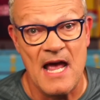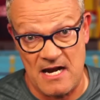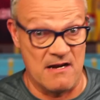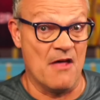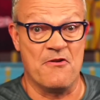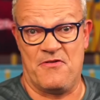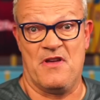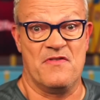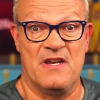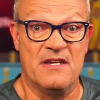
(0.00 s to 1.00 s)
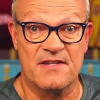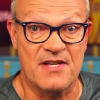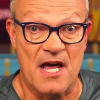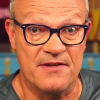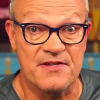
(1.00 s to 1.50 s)
And another thing that he
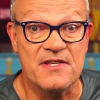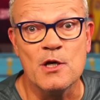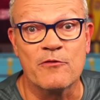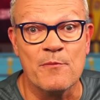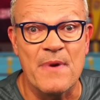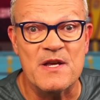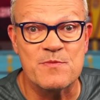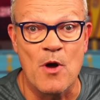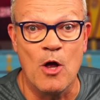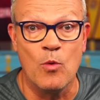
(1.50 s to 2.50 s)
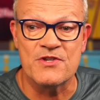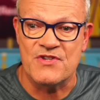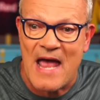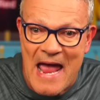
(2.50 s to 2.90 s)
decided to steal from baseball was to